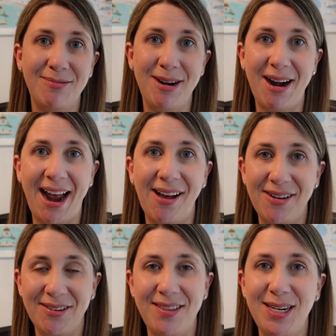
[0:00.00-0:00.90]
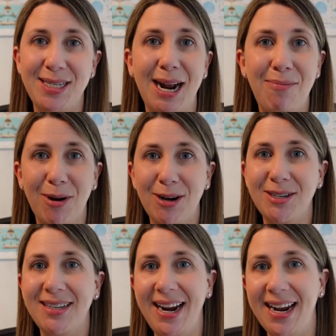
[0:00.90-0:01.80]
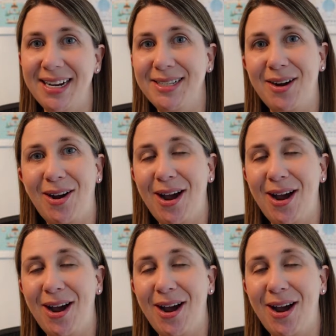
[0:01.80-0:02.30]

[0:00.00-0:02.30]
We are out of the diapers and